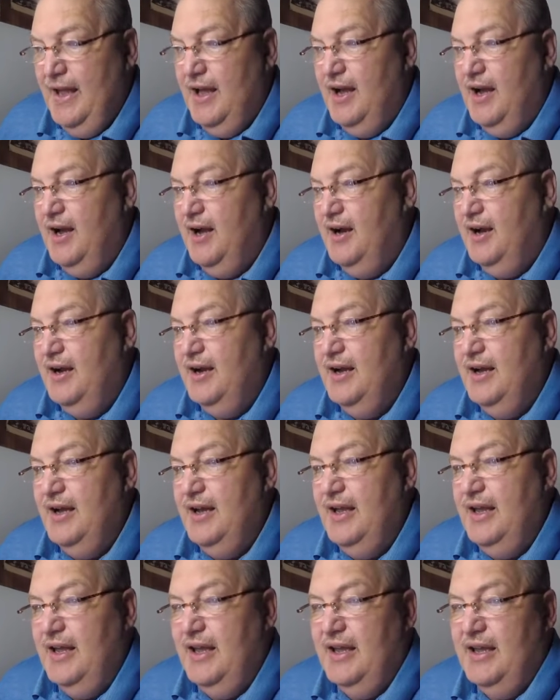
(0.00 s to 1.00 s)

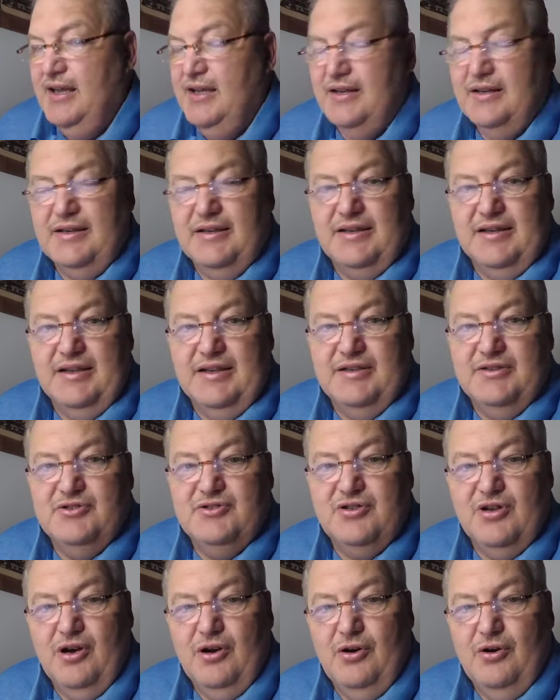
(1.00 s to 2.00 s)
Uh, and again,
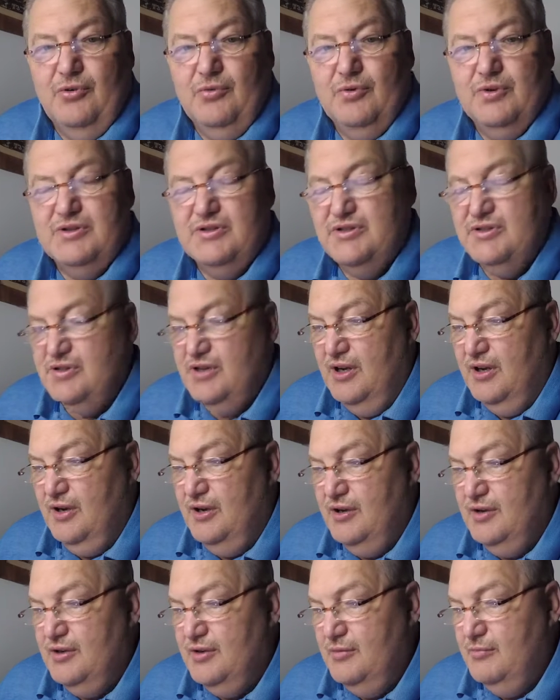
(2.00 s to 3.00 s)
Saul was
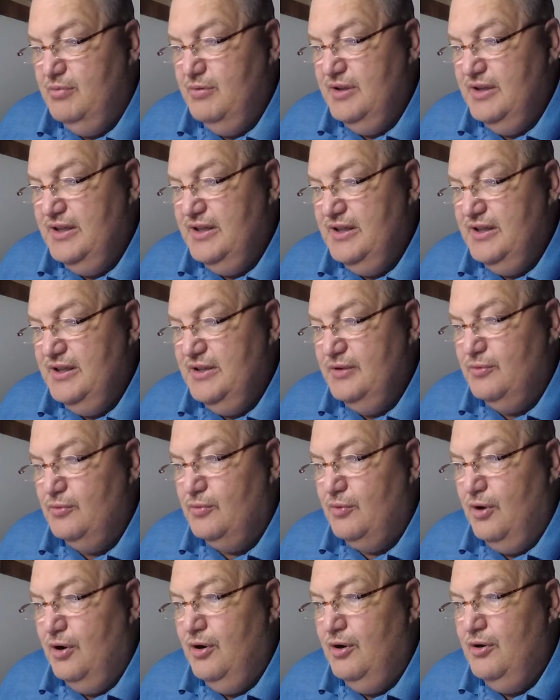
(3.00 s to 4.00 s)
uh, completely
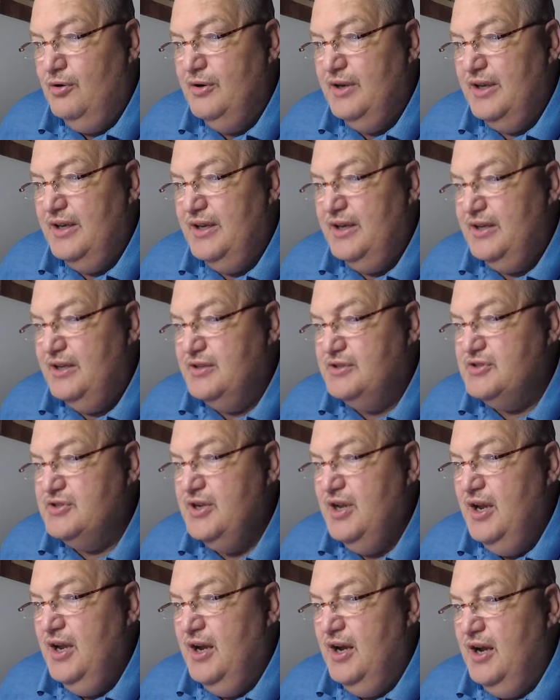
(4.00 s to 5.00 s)
wrong in his
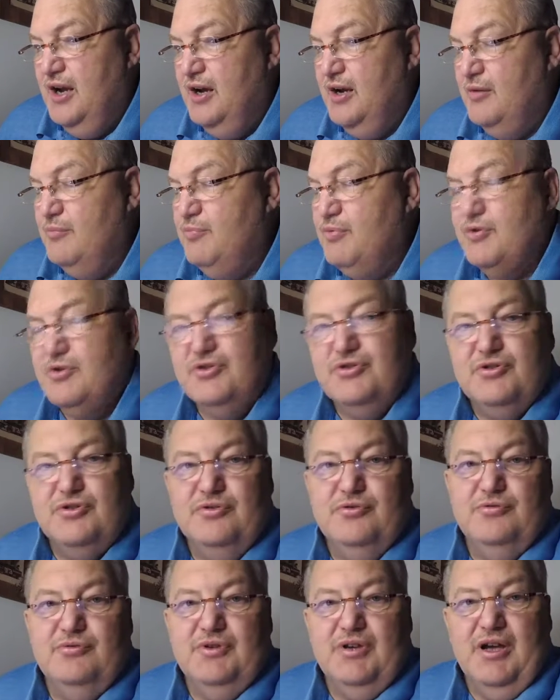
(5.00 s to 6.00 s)
uh,
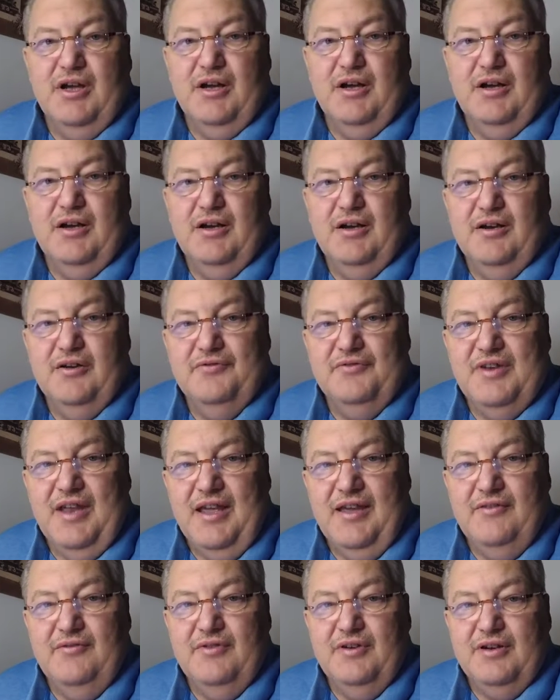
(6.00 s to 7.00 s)
pursuit uh, of
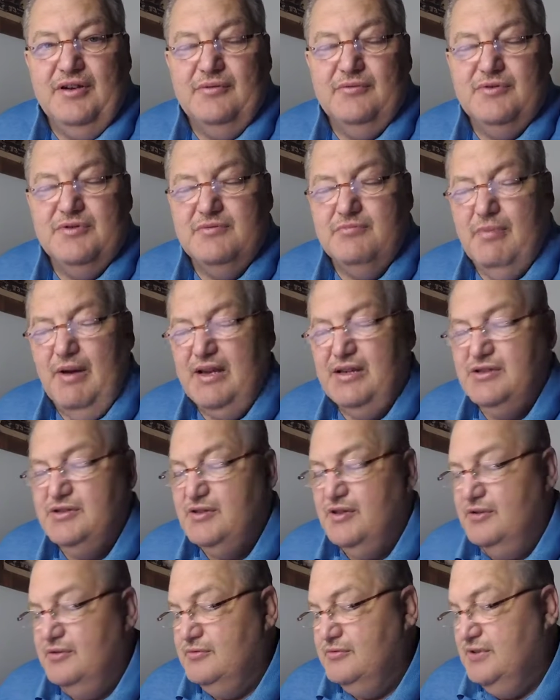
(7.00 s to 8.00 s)
David. It was based
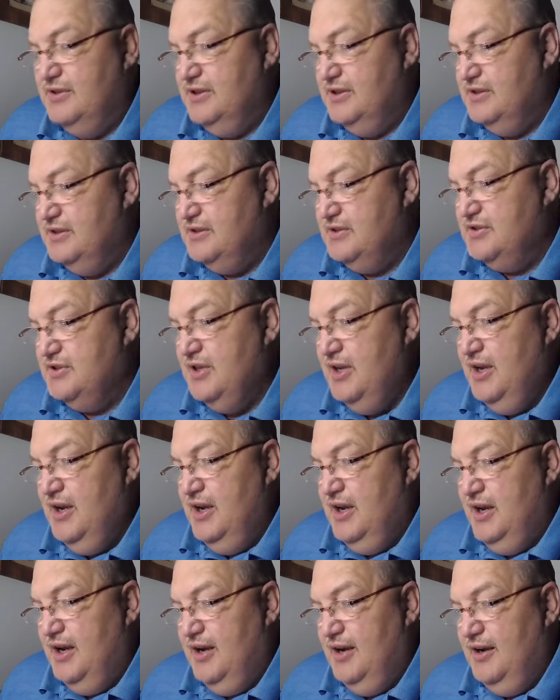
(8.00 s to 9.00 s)
on his
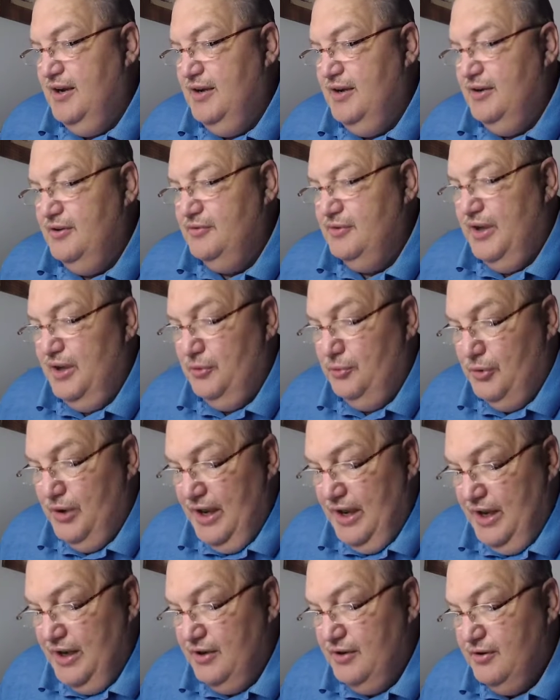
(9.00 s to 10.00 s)
uh, on,
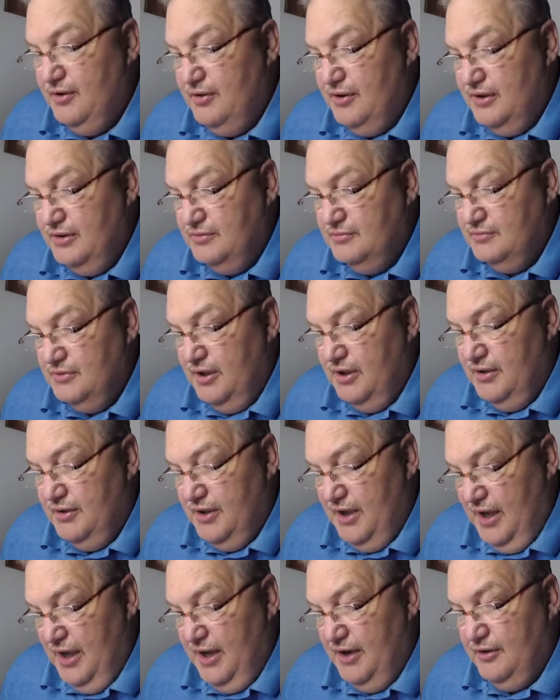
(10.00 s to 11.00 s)
on, anger, and
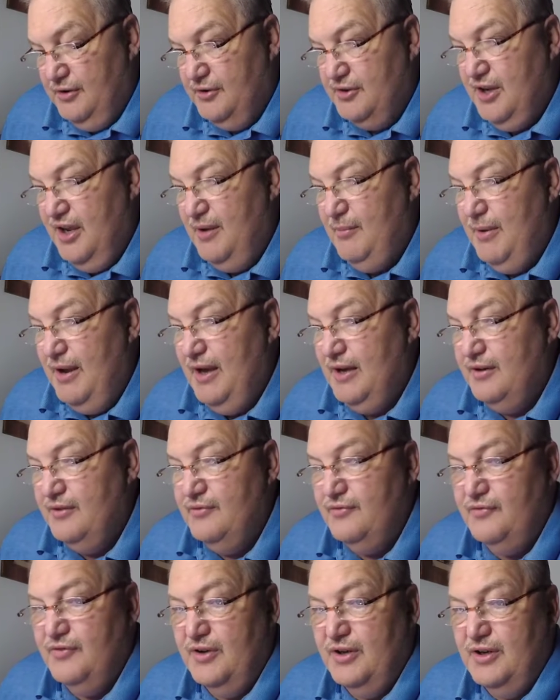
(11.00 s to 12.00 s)
the anger came out
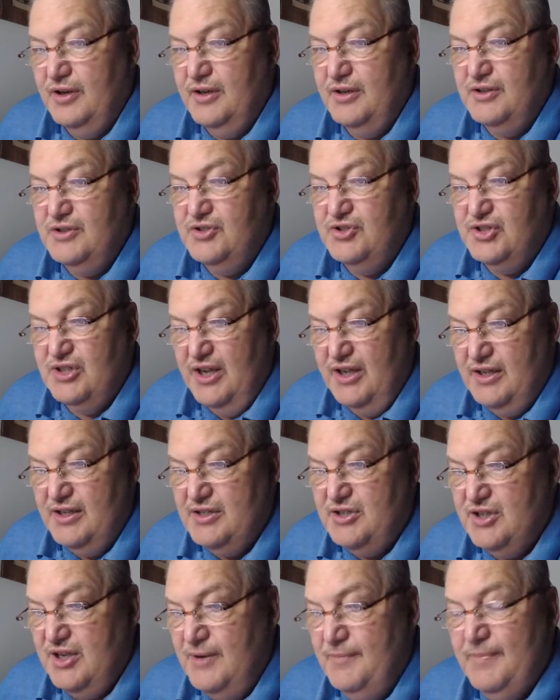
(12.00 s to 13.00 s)
of
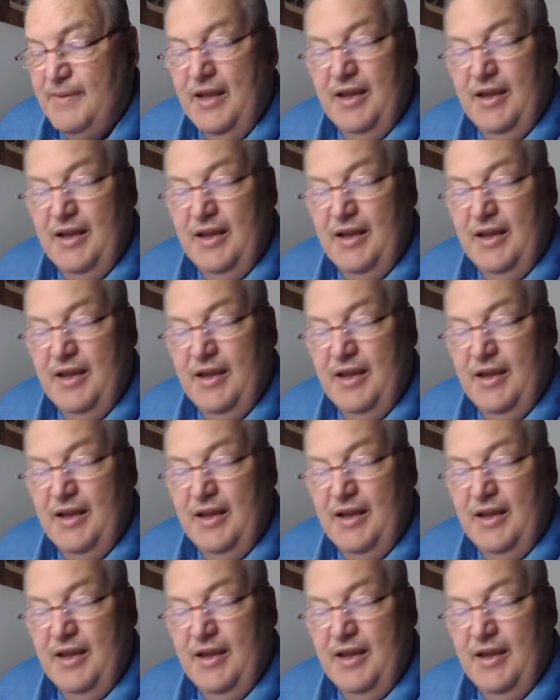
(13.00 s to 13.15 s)
jealousy.